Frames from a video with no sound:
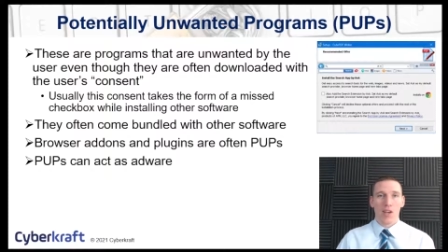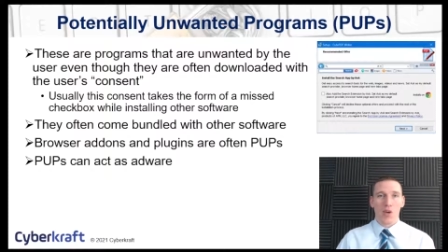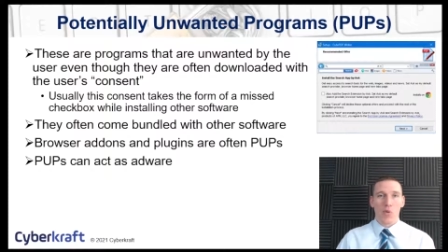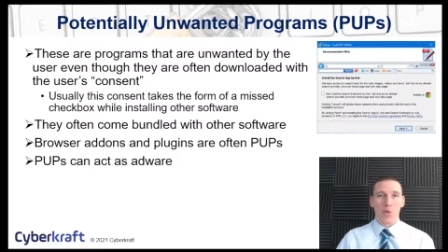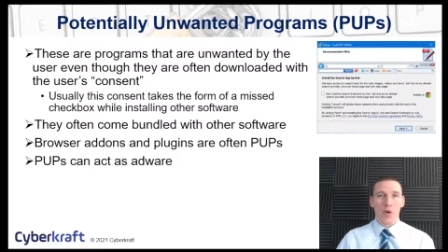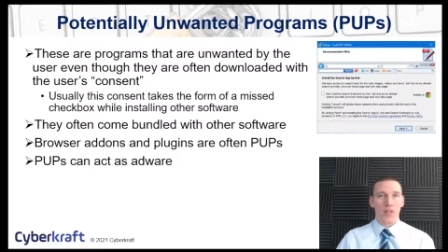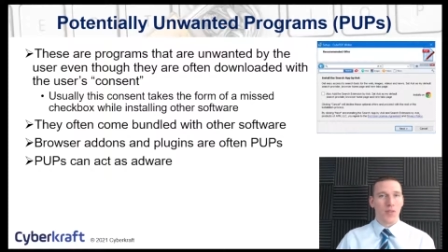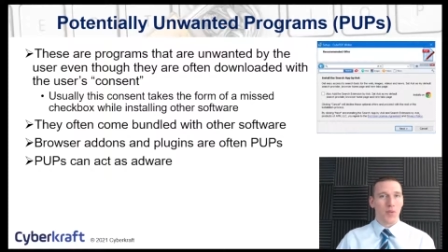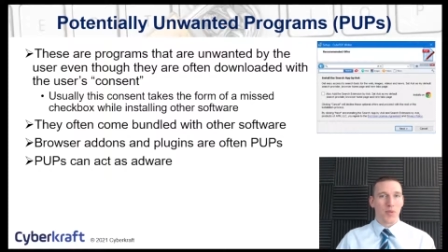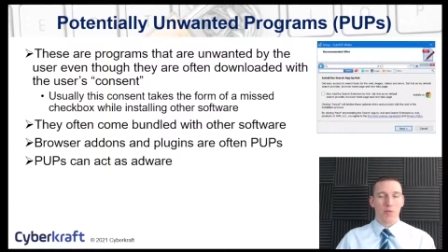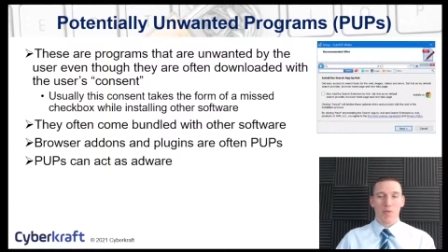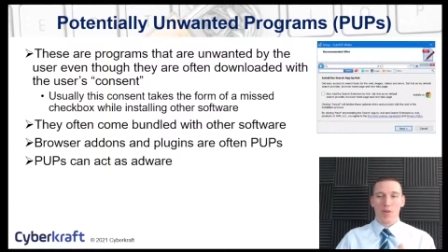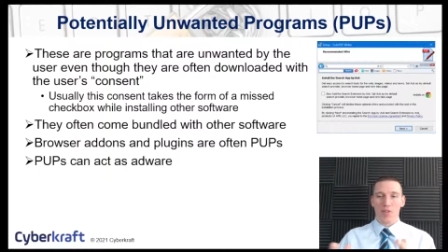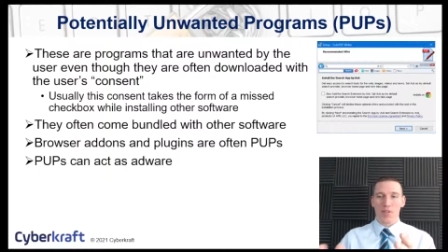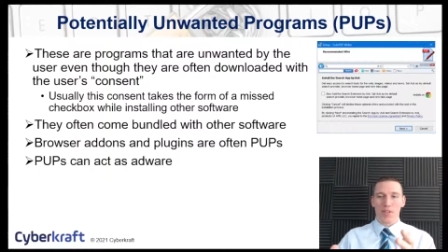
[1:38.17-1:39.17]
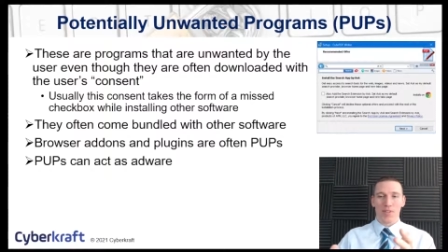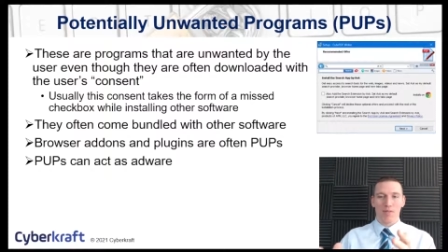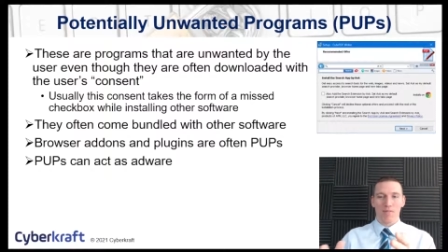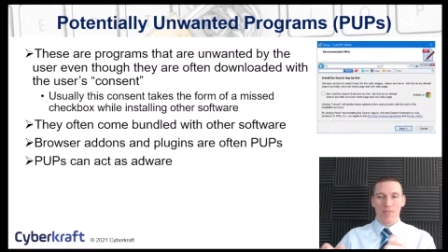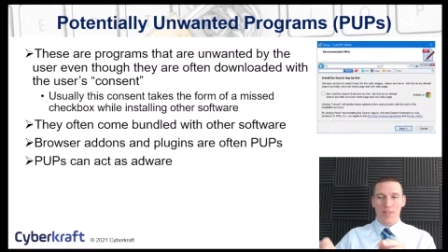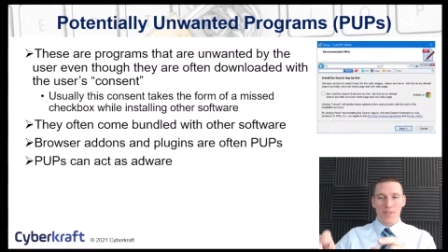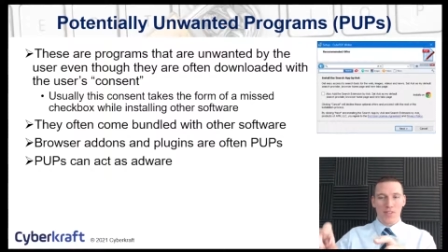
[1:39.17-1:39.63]
was it was supposed to
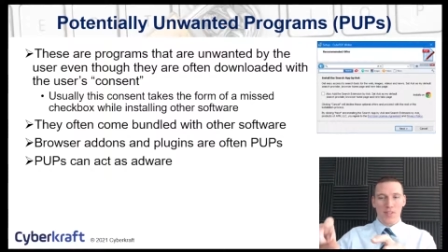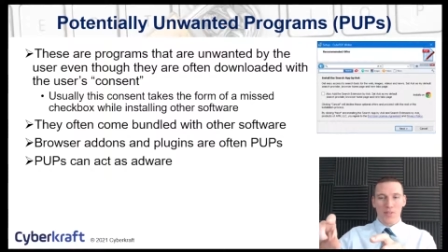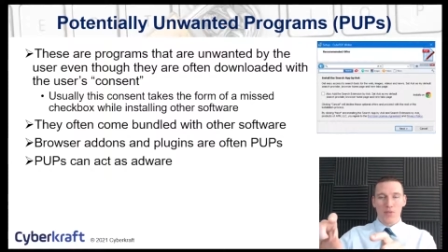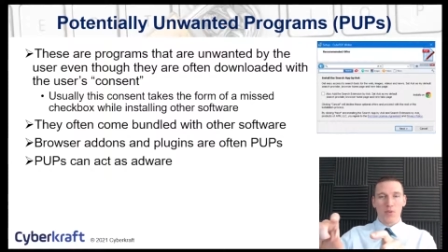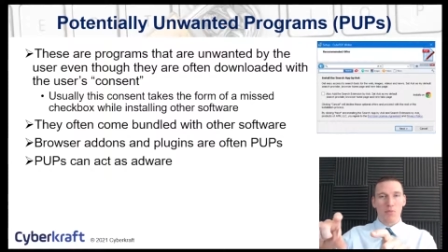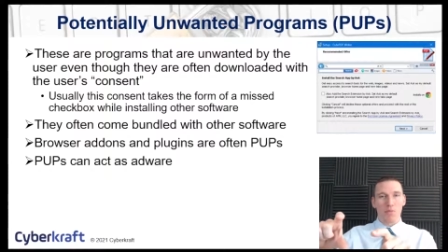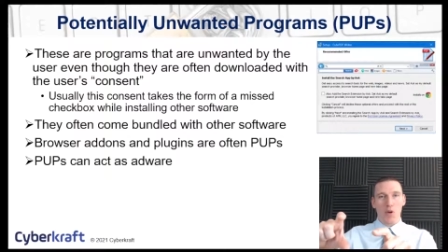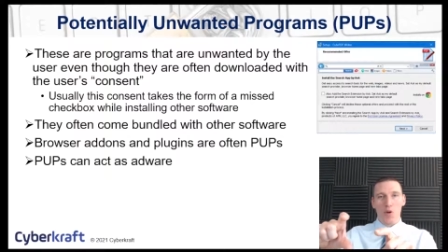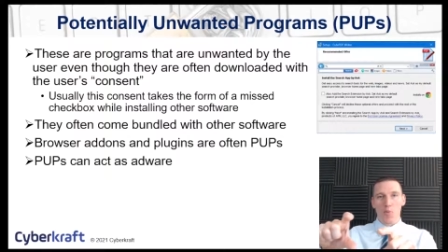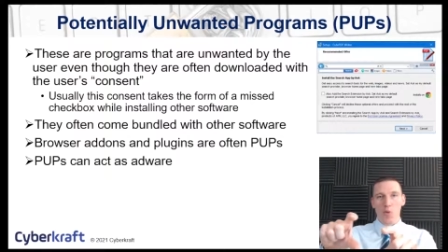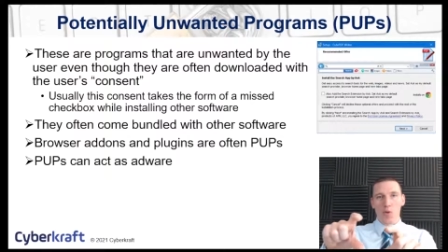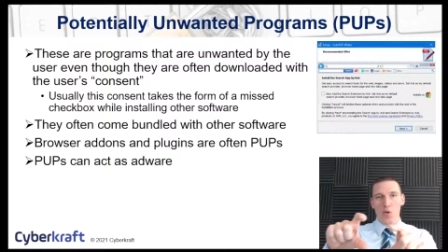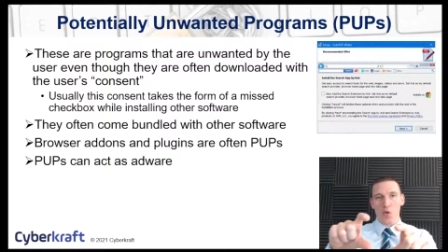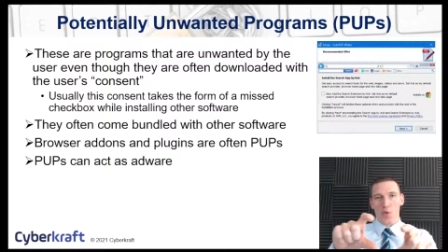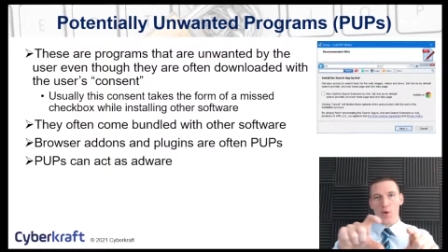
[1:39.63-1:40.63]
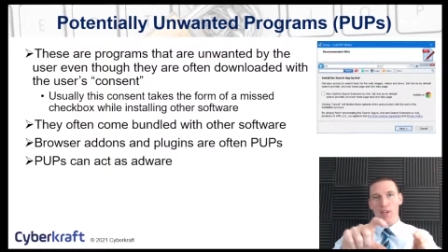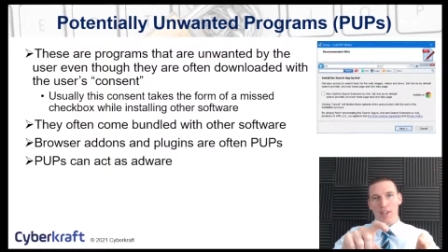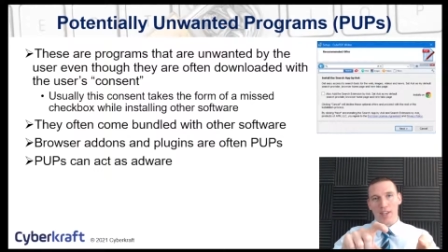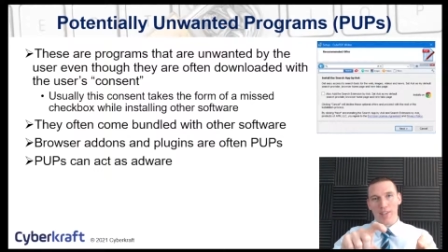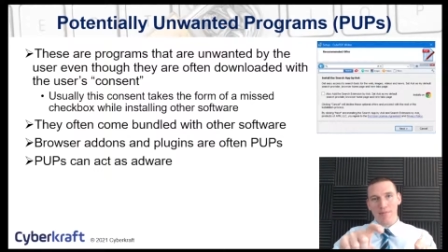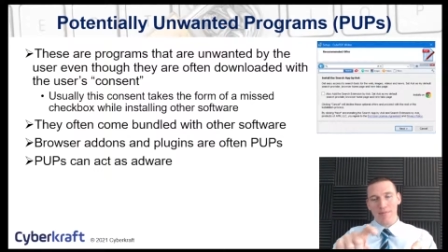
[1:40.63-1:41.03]
it's this little purple gorilla.